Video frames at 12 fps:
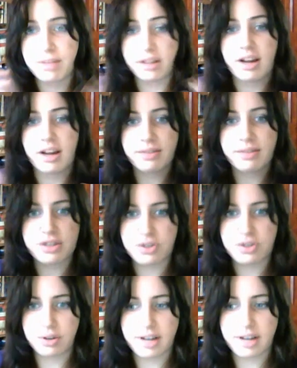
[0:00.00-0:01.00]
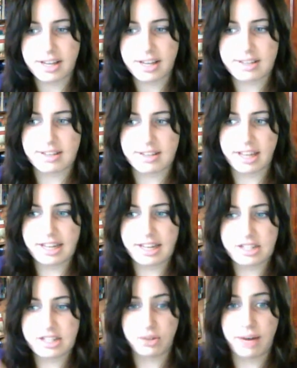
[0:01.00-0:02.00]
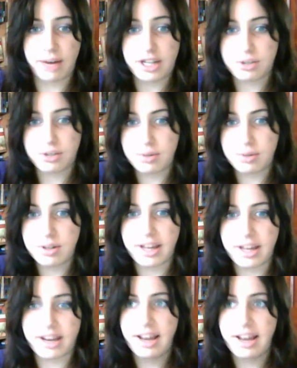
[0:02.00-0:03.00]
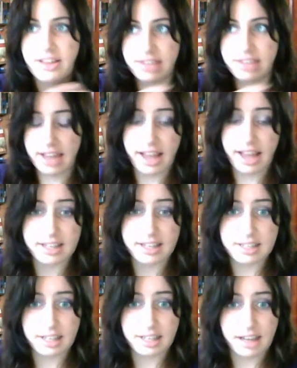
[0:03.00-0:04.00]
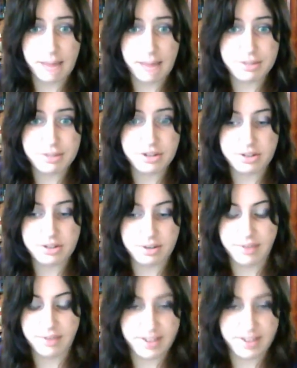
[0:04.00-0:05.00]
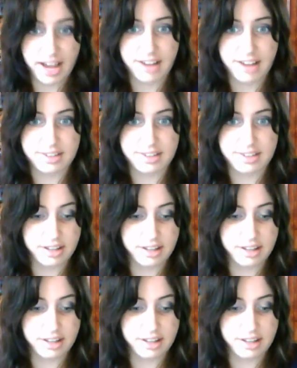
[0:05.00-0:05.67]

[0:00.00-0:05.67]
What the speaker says: a lot of the story is it's gradual, and the ending episodes are fantastic.